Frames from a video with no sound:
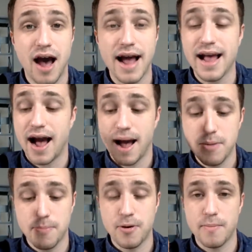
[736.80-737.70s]

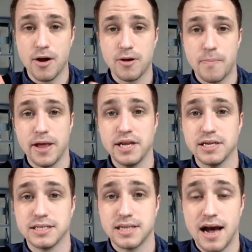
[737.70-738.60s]
I'm going to put my own
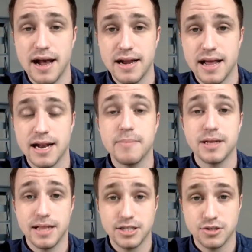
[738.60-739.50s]
opinion aside and I'm
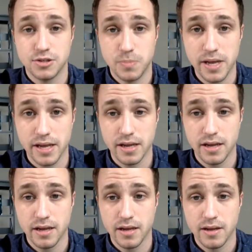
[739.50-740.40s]
going to let you speak.